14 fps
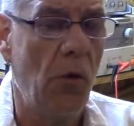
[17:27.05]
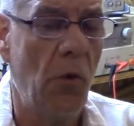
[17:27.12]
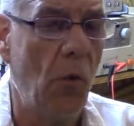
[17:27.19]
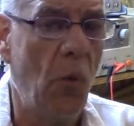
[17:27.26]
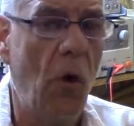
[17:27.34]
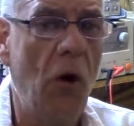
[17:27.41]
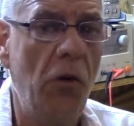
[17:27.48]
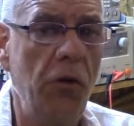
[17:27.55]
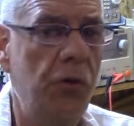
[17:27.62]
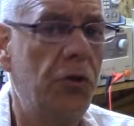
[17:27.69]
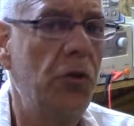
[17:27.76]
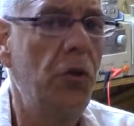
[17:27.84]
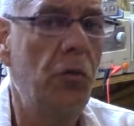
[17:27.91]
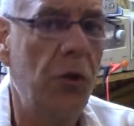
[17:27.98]
won't
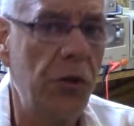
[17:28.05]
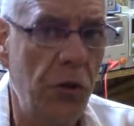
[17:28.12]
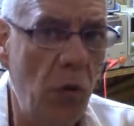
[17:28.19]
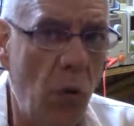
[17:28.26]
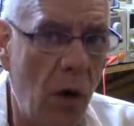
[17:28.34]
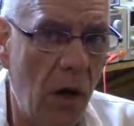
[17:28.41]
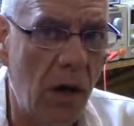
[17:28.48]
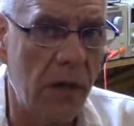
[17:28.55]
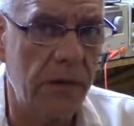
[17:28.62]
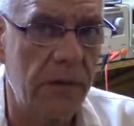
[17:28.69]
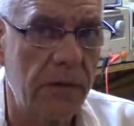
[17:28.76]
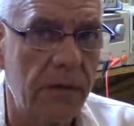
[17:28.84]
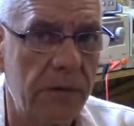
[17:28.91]
do what you want.